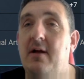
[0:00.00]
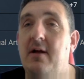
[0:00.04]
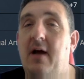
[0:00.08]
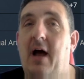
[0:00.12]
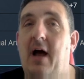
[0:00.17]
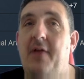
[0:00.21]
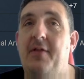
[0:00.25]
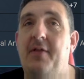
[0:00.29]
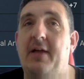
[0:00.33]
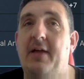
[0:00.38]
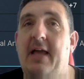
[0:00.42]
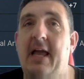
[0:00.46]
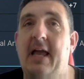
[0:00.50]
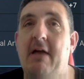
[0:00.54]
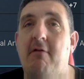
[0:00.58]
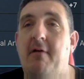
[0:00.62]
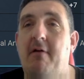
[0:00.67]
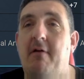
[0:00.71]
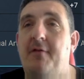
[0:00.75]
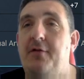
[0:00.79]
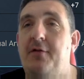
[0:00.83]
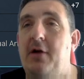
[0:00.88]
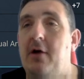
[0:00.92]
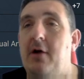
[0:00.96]
And the gear
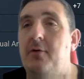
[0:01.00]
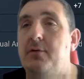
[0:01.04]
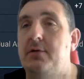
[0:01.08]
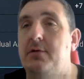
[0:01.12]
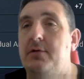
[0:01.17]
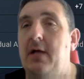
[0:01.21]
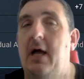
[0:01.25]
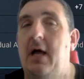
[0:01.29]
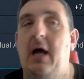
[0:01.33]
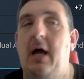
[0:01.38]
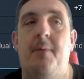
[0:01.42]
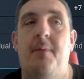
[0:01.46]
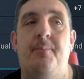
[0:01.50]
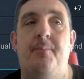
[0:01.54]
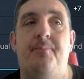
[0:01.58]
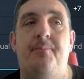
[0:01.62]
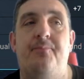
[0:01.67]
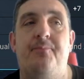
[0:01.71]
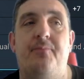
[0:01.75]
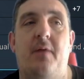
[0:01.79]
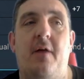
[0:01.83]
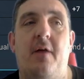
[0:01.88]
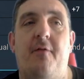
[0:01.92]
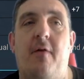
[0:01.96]
I've used.
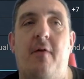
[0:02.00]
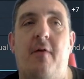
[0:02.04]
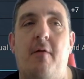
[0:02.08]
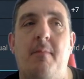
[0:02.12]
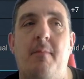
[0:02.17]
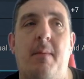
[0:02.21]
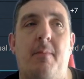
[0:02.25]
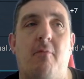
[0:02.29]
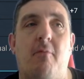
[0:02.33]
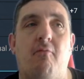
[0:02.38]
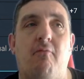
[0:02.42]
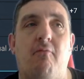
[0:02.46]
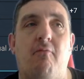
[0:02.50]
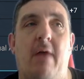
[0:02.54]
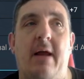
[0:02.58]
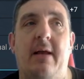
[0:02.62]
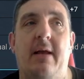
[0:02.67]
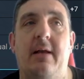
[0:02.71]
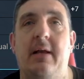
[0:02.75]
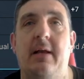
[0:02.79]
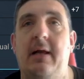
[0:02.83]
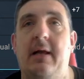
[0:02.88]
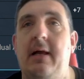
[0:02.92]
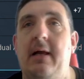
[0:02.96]
If I remember
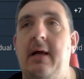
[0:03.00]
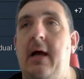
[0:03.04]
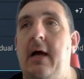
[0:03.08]
rightly, I